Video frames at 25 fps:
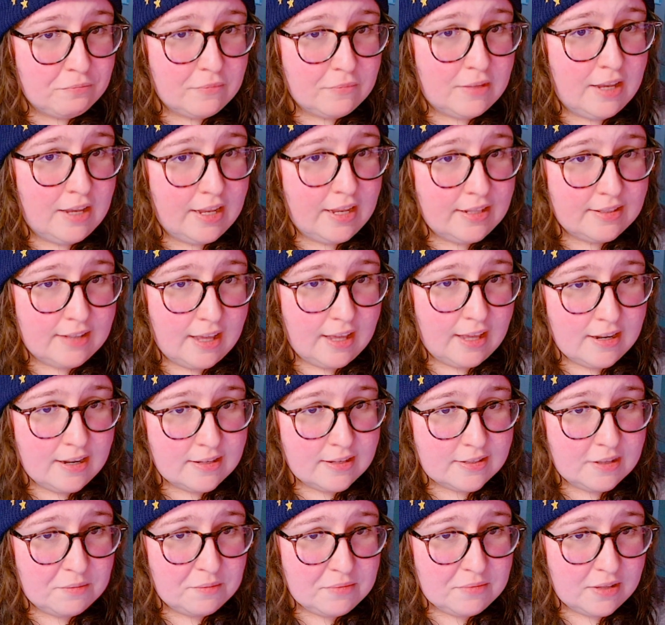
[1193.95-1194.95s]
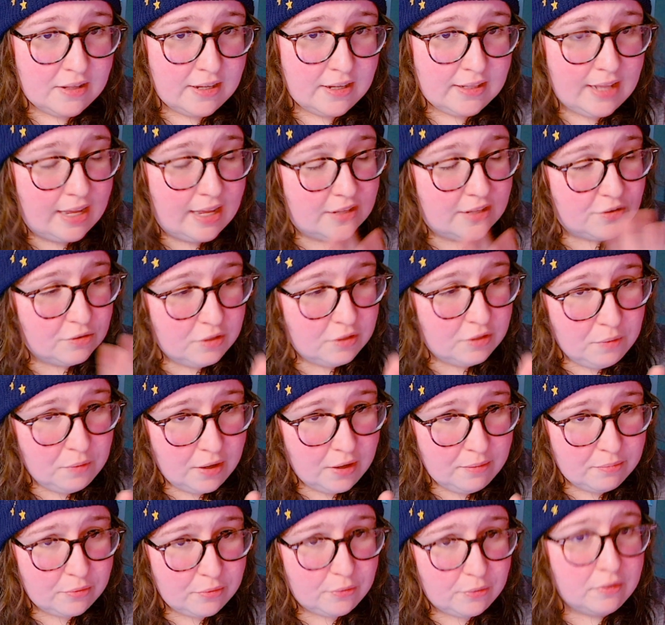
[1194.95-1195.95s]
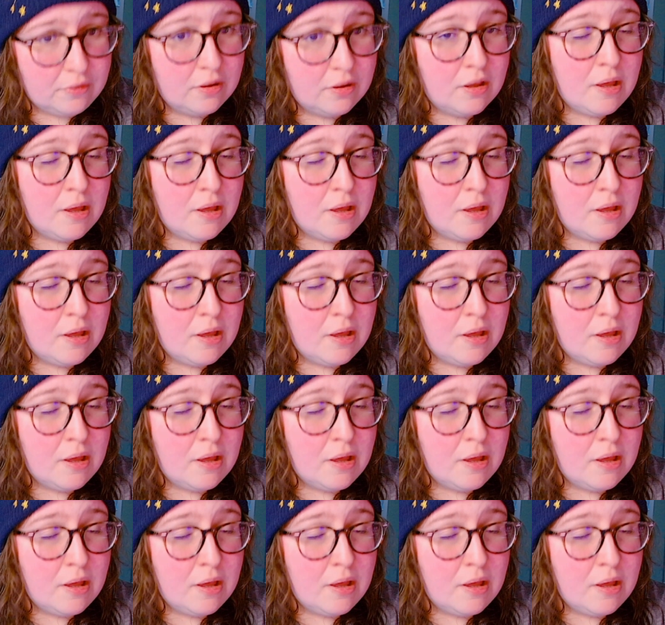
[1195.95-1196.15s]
It's kind of something like that. It's only one boon.